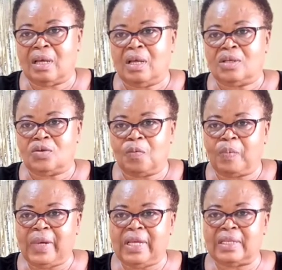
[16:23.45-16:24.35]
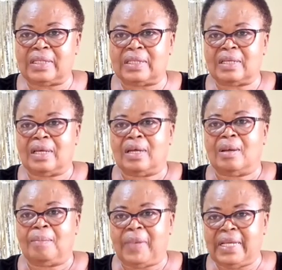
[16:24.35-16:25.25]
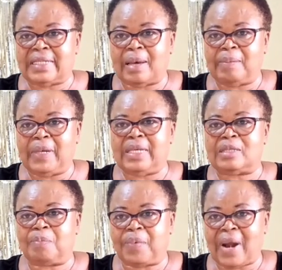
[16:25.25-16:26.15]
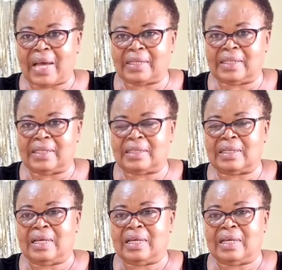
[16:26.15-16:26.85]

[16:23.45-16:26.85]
So please and please practice.